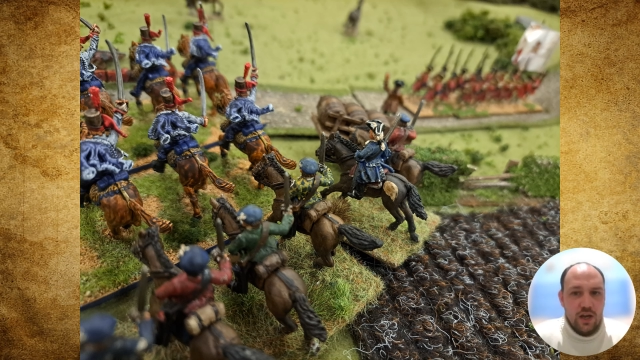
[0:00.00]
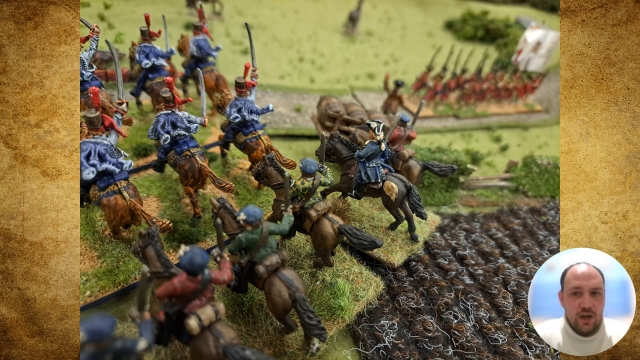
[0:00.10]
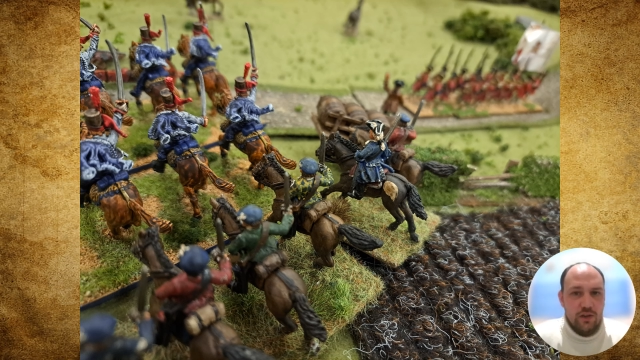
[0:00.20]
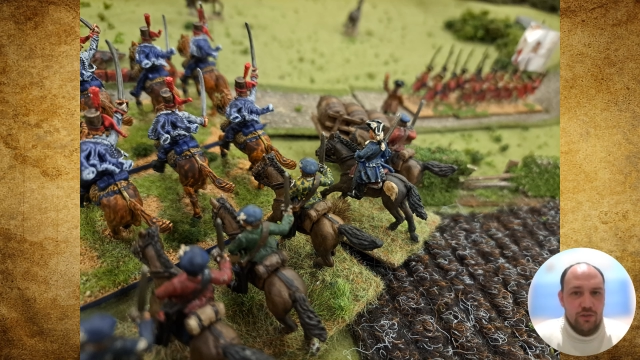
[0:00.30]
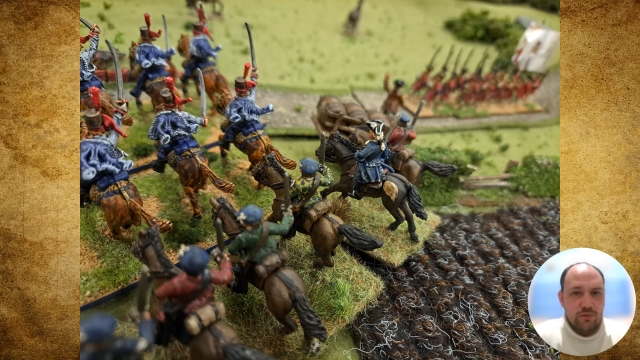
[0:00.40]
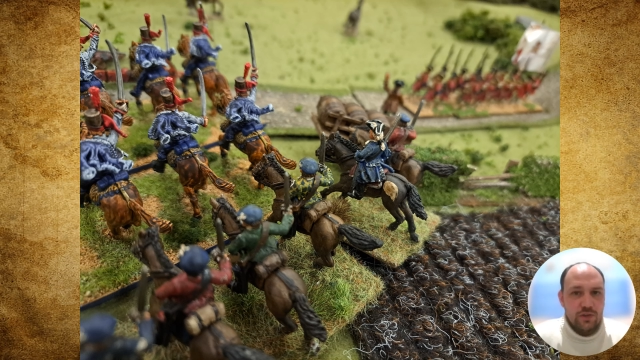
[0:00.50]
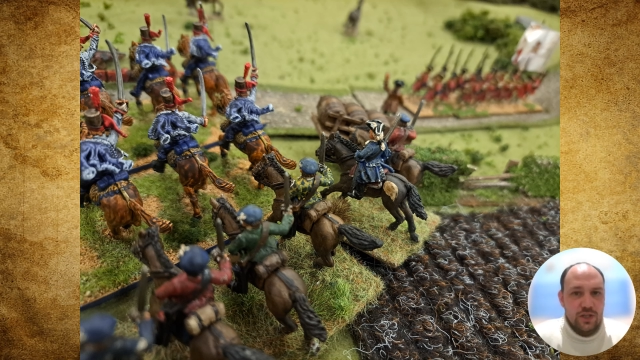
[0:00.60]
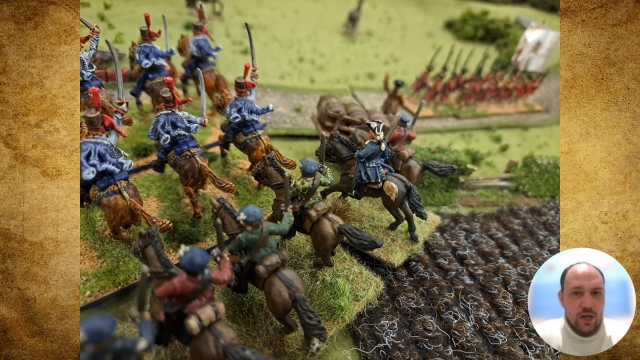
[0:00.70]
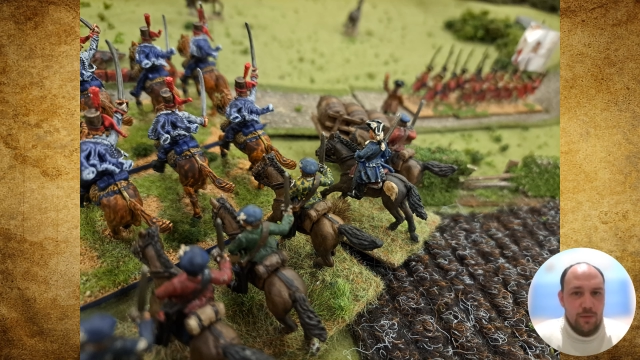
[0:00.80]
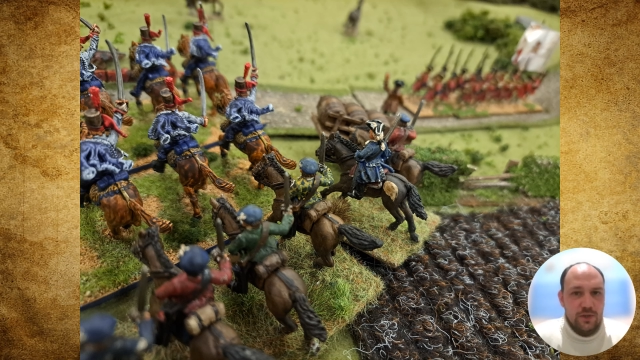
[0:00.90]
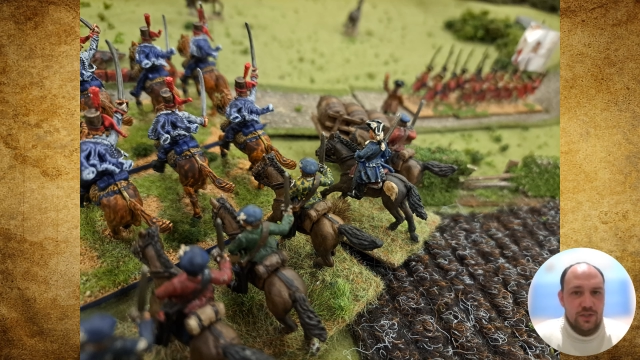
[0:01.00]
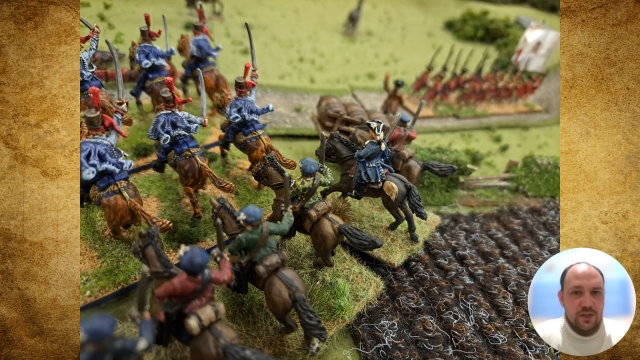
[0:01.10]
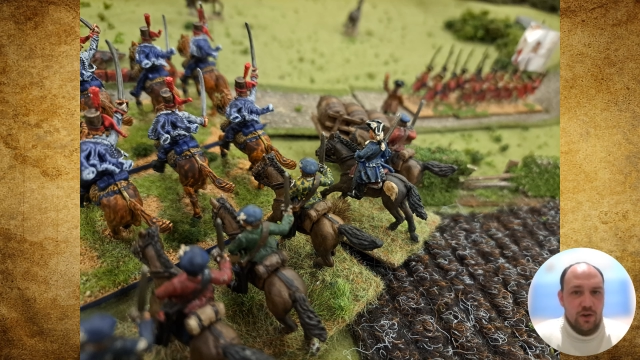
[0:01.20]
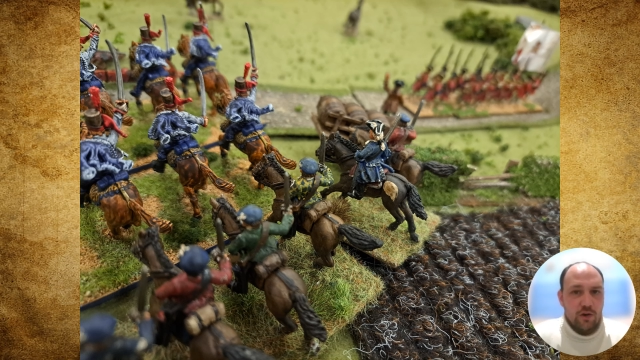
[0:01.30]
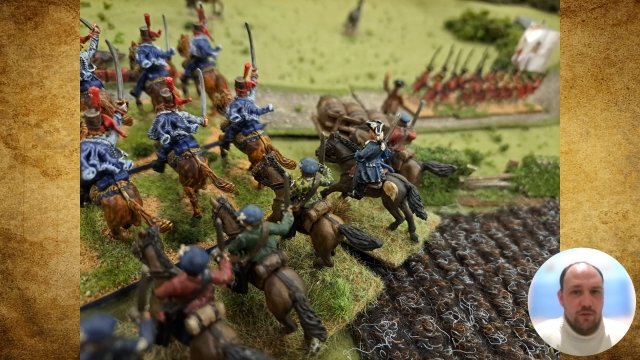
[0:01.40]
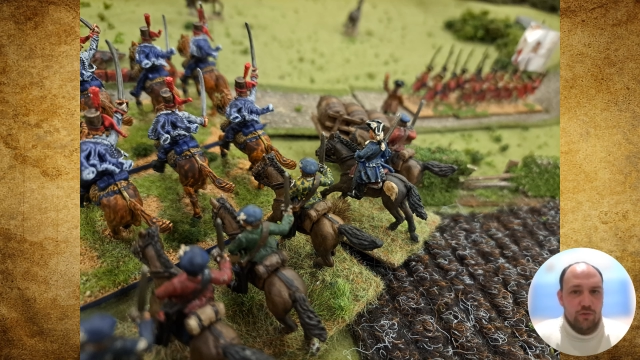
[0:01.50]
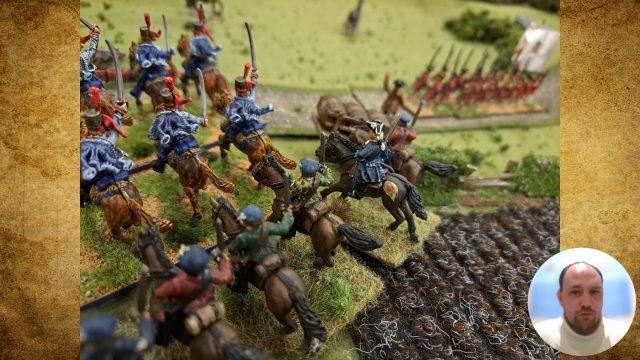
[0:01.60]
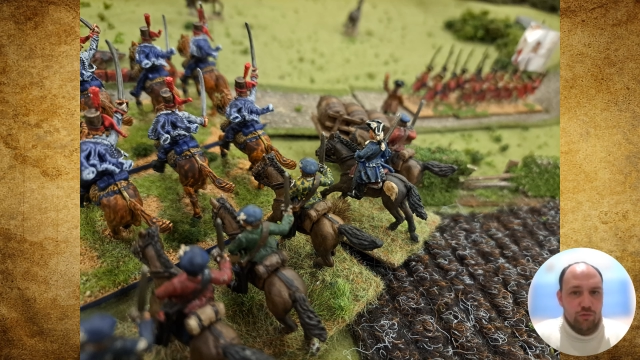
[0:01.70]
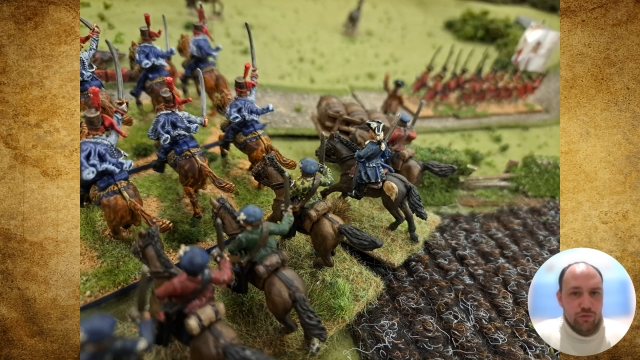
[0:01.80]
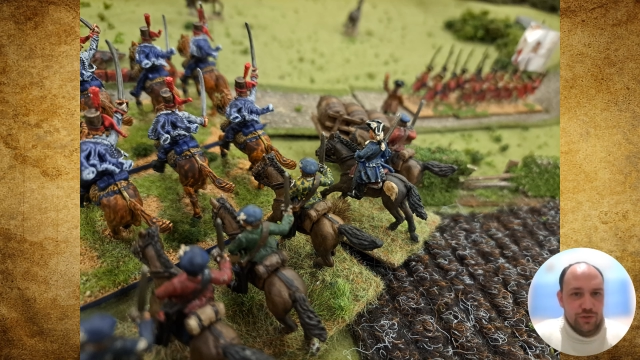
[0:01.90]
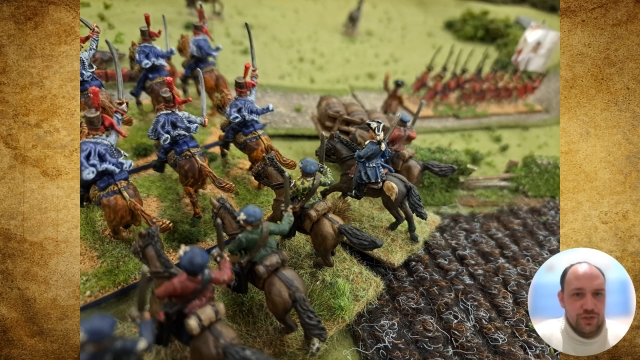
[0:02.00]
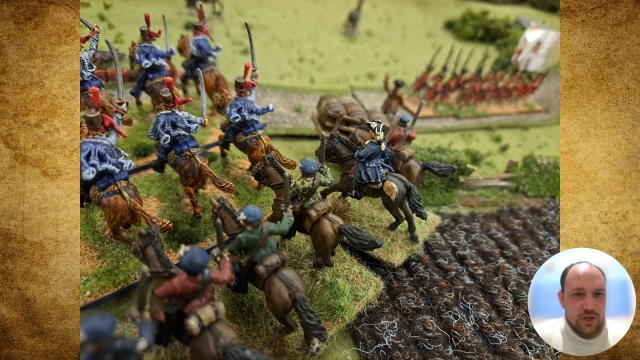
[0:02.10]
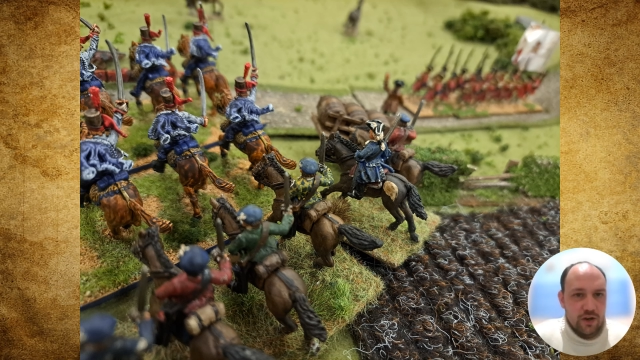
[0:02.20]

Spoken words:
the retirement of Ruth's